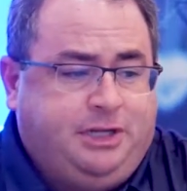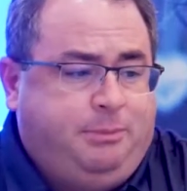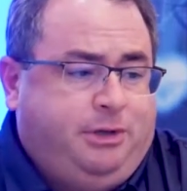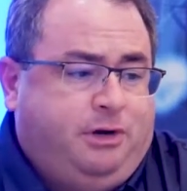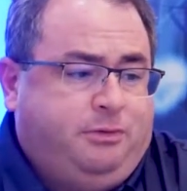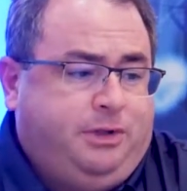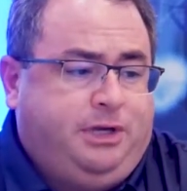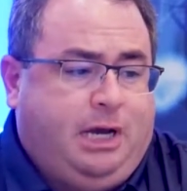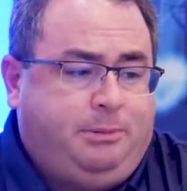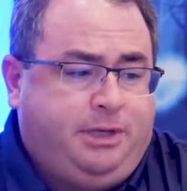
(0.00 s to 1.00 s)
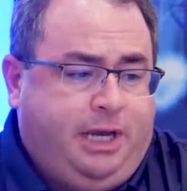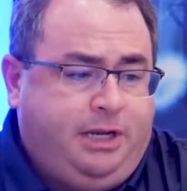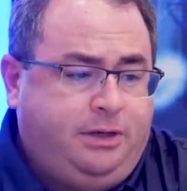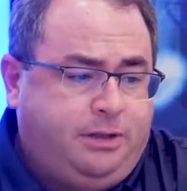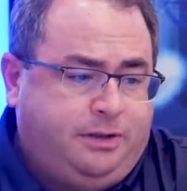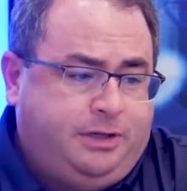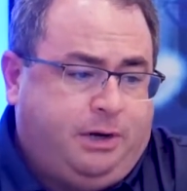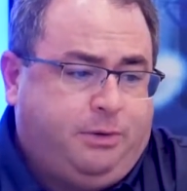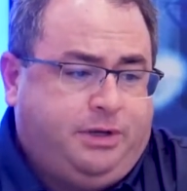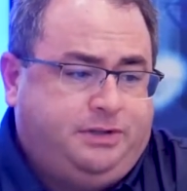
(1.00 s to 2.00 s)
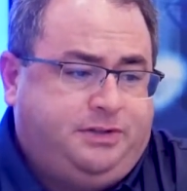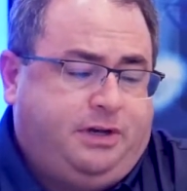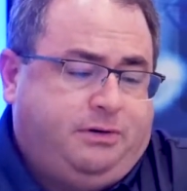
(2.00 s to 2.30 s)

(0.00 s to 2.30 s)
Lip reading: not be overly complicated, and the network itself,